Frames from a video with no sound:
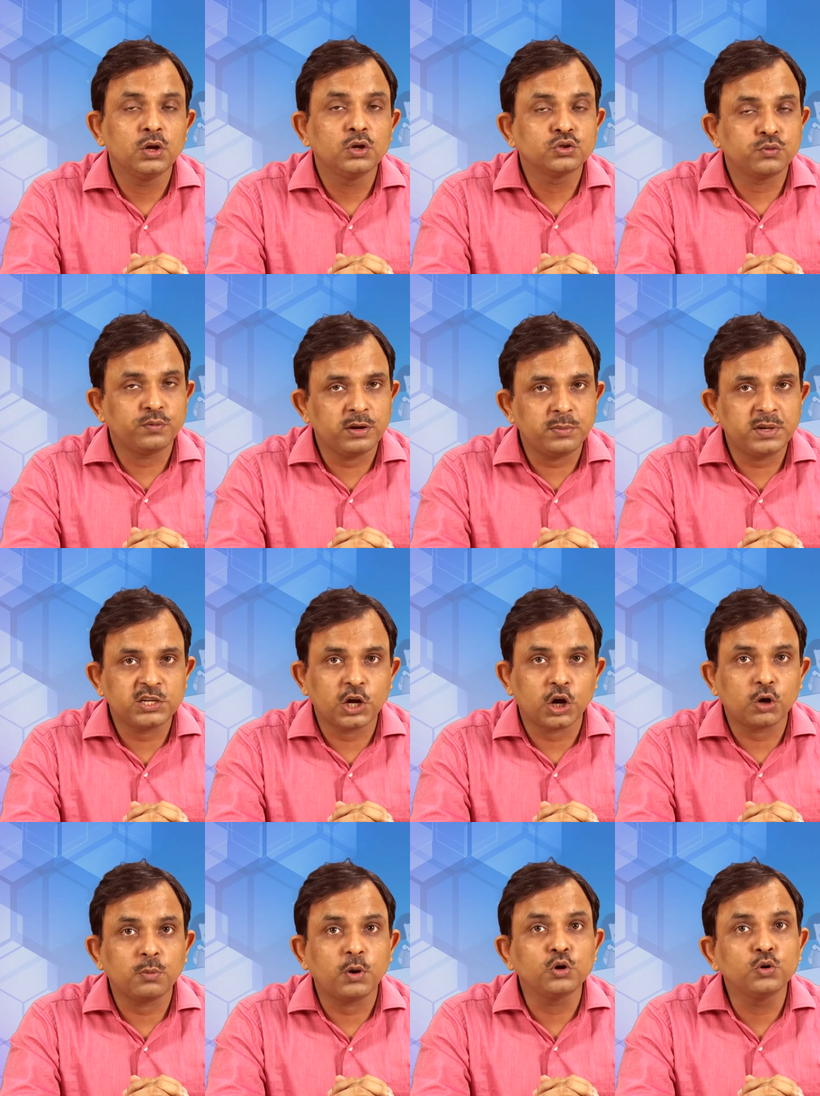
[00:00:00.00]
So when we talk
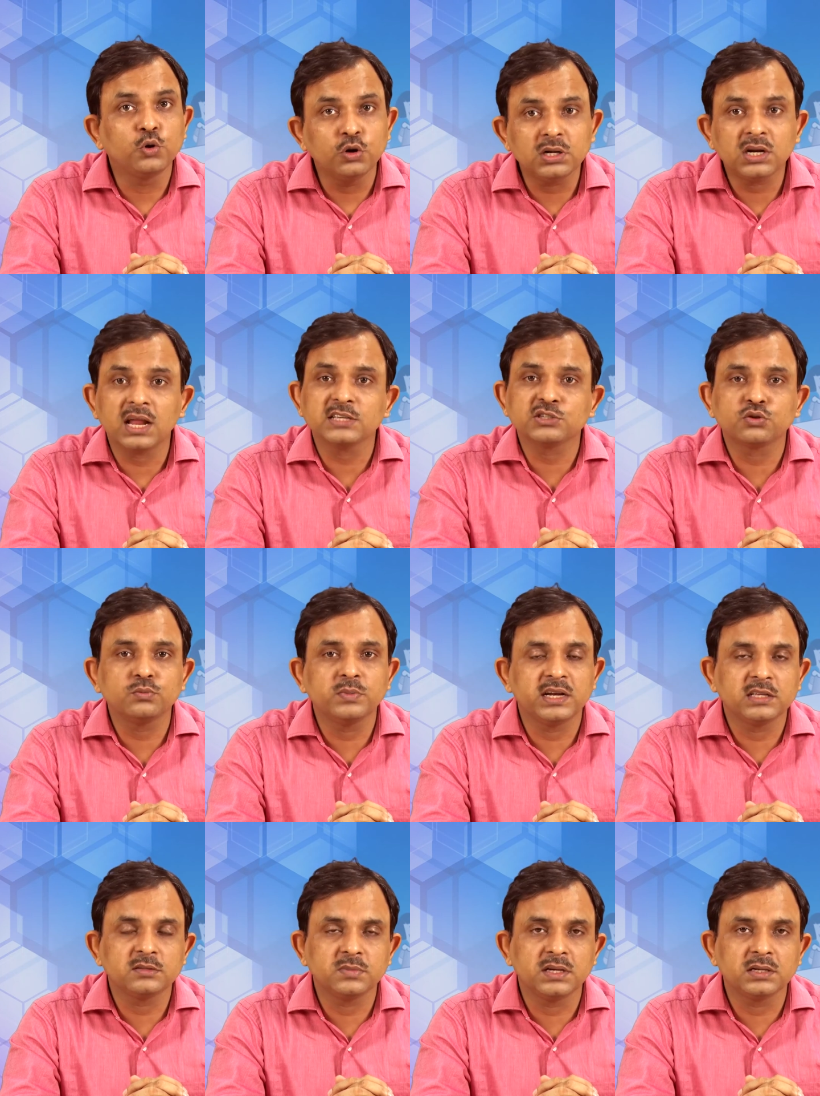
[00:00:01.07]
about good classroom
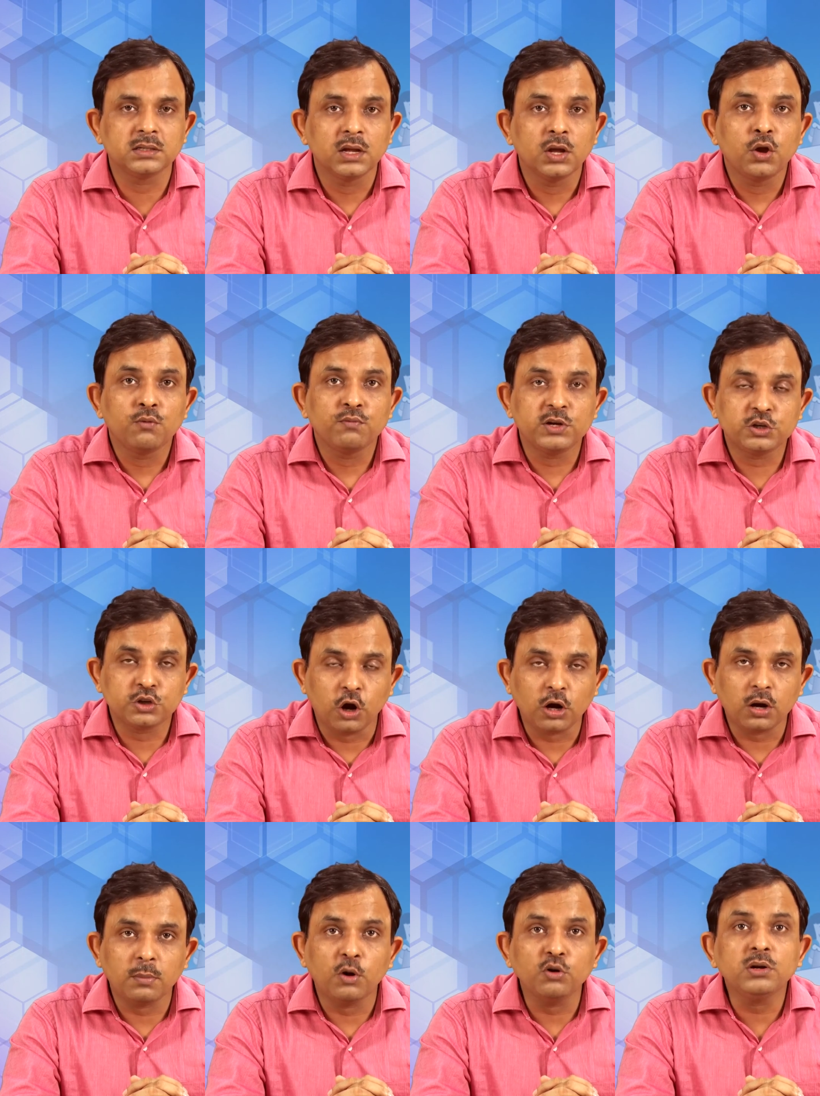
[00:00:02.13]
management, we
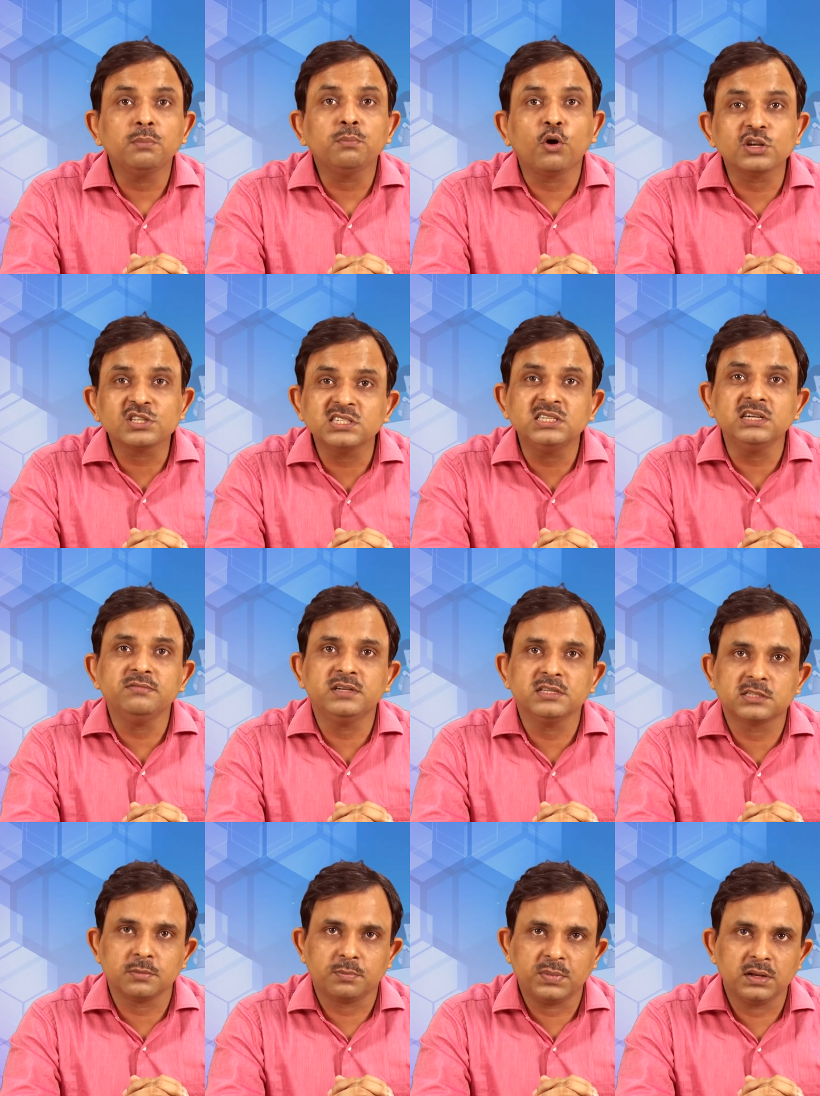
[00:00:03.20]
talk about a positive
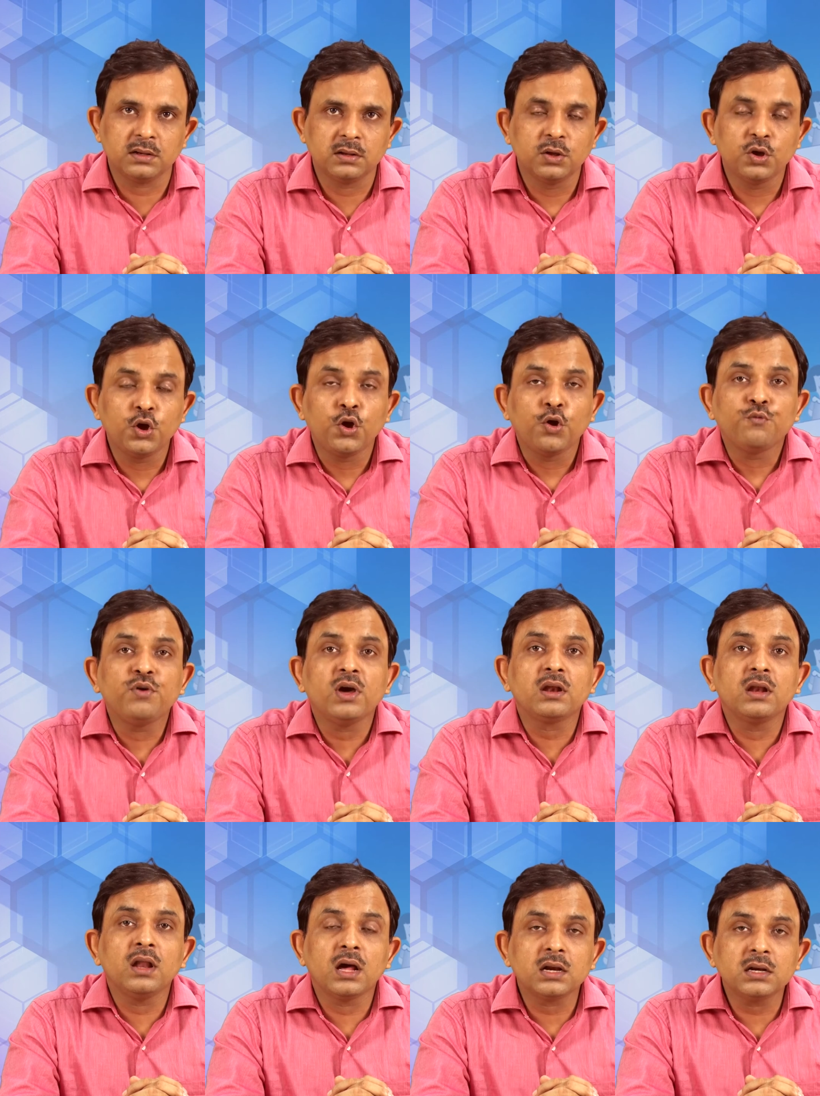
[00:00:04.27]
discipline where
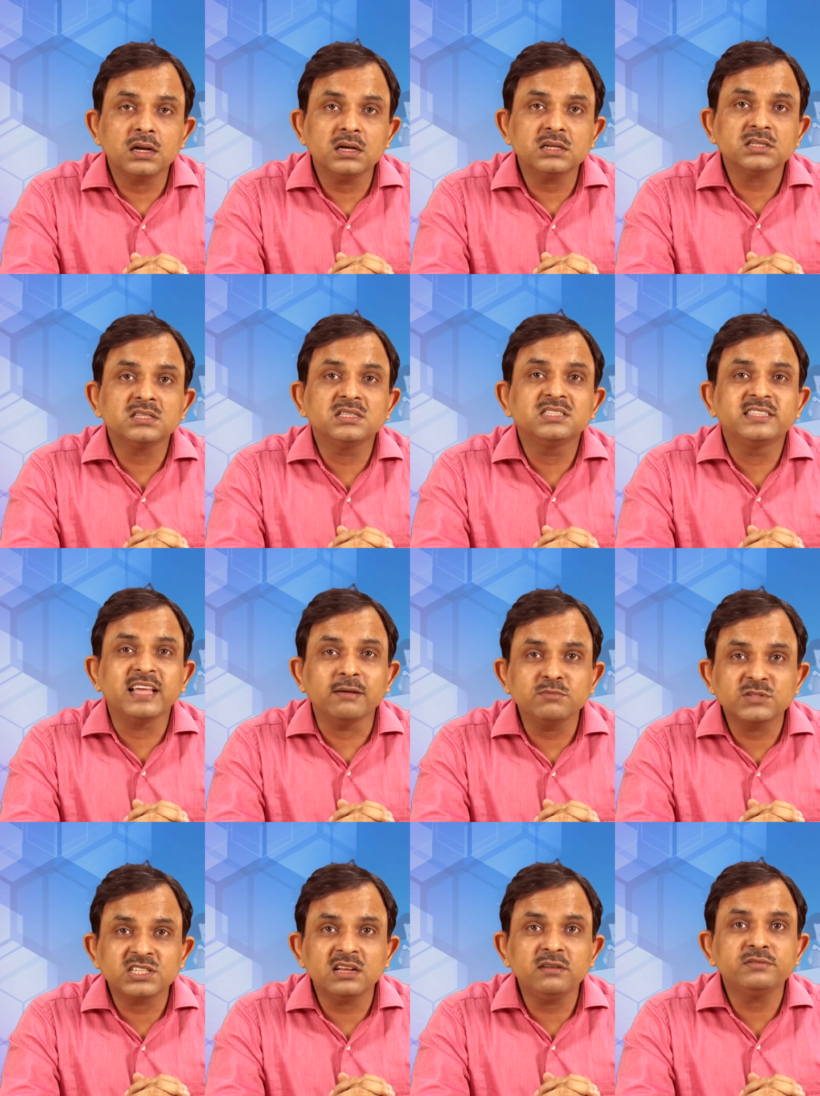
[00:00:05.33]
learners
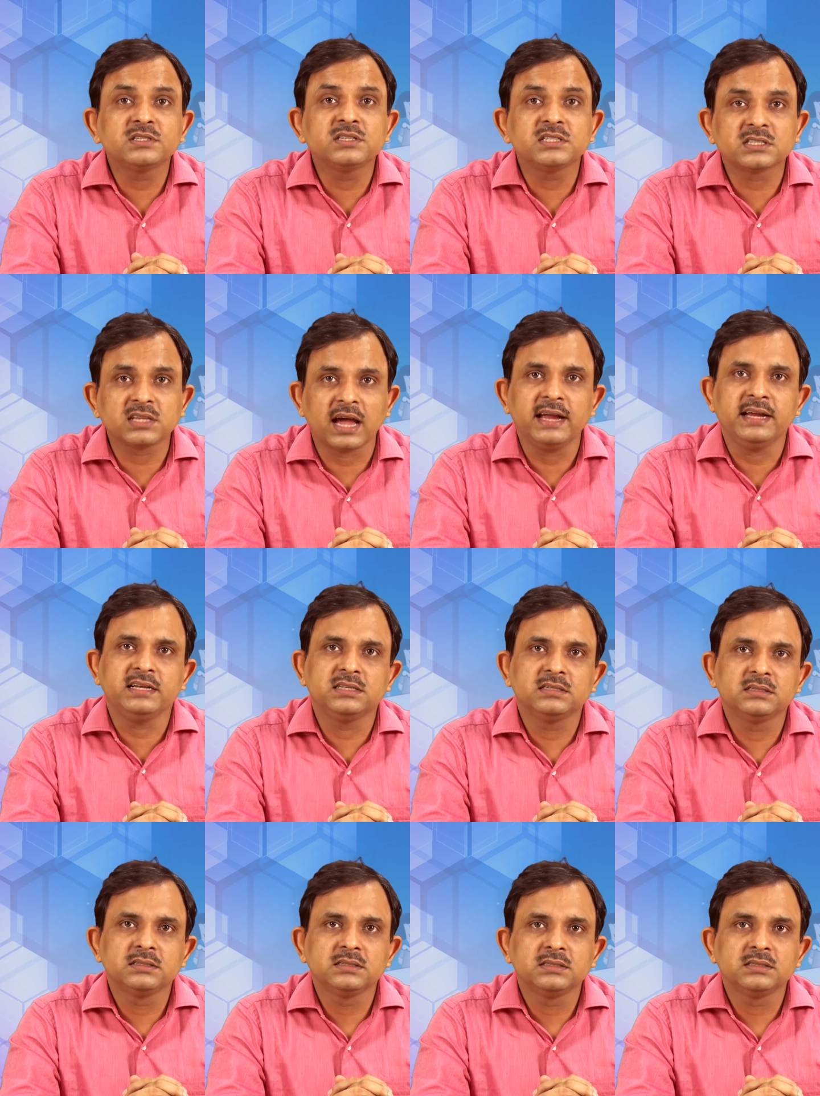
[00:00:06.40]
themselves decide